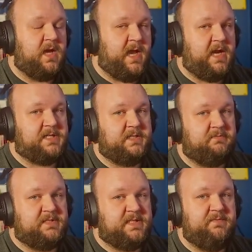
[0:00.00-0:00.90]
I actually
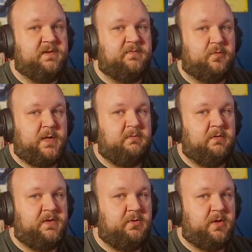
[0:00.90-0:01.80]
received a free
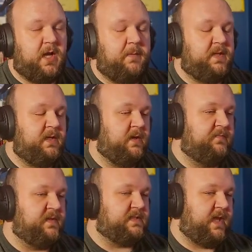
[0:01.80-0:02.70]
review copy of
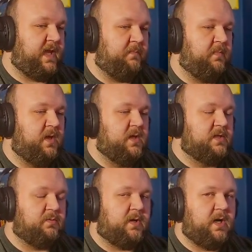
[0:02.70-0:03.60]
this game,
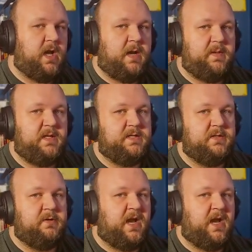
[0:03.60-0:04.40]
so we're going to hop into it.